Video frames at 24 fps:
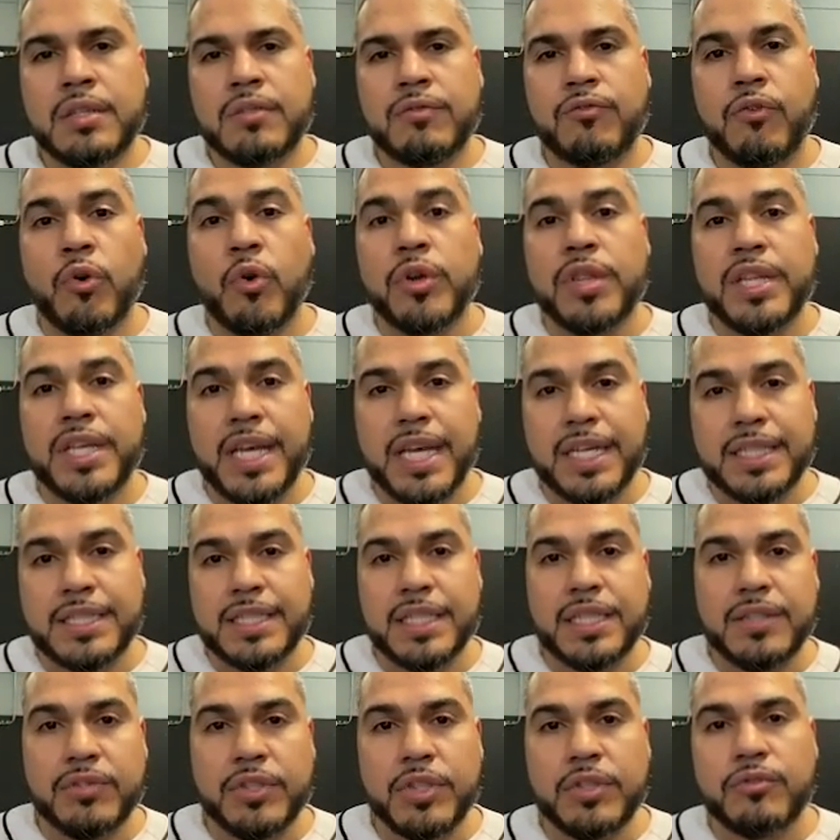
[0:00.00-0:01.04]
for the
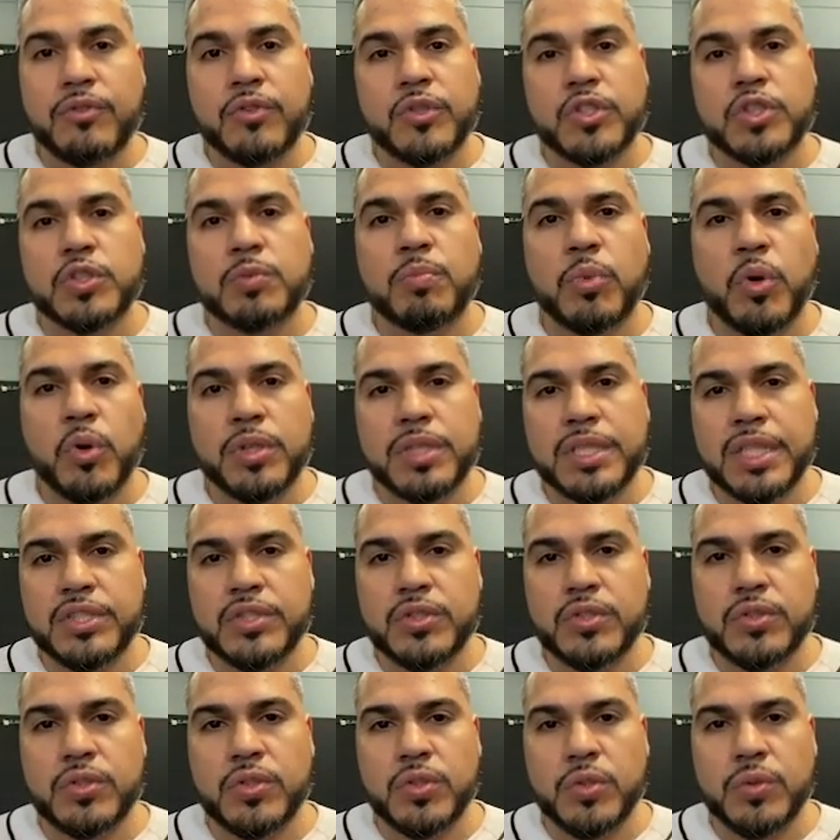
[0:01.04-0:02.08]
activity, for the sport that
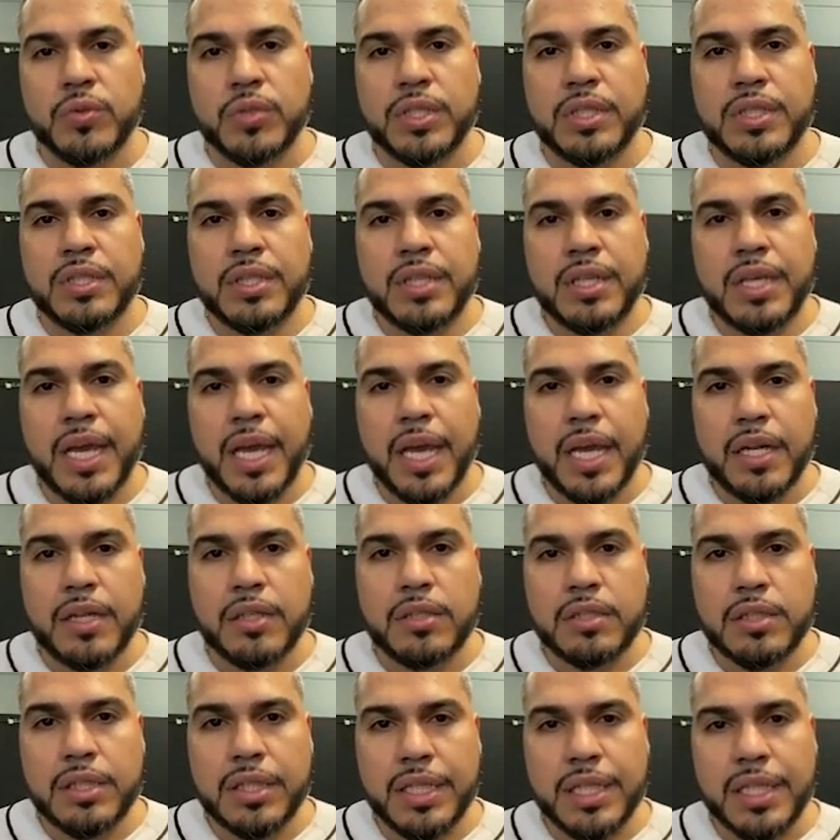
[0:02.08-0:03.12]
you're doing and
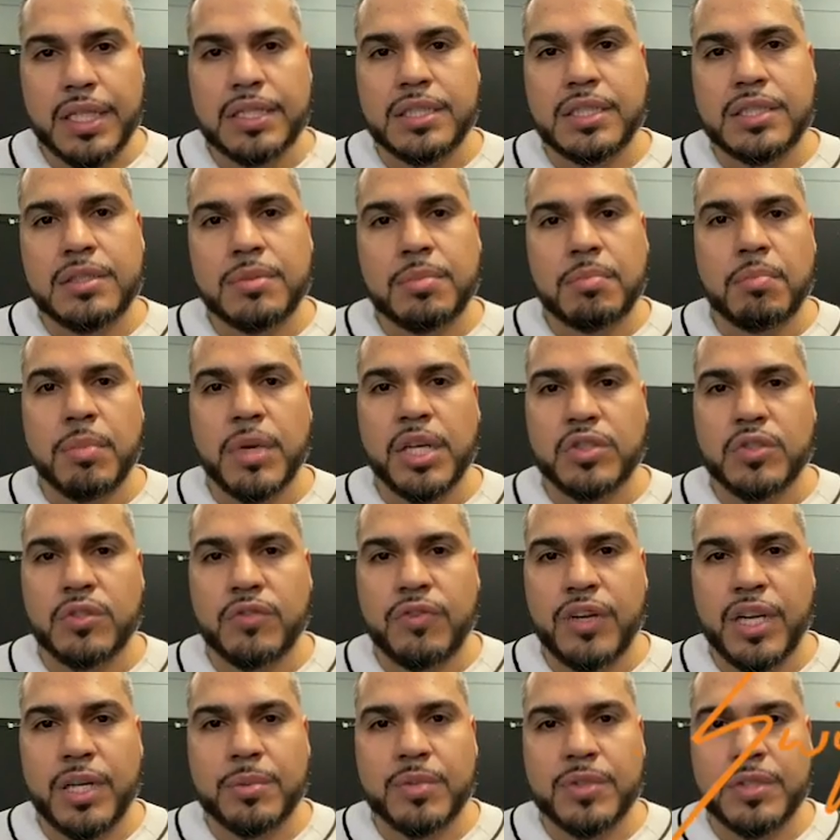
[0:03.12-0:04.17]
each muscle
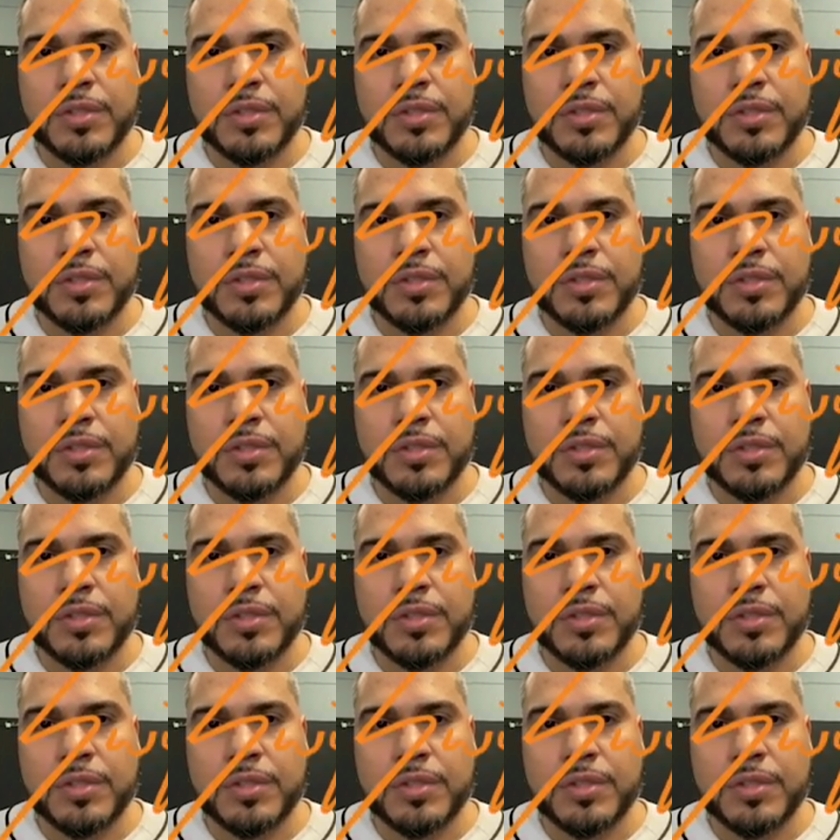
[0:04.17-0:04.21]
fiber.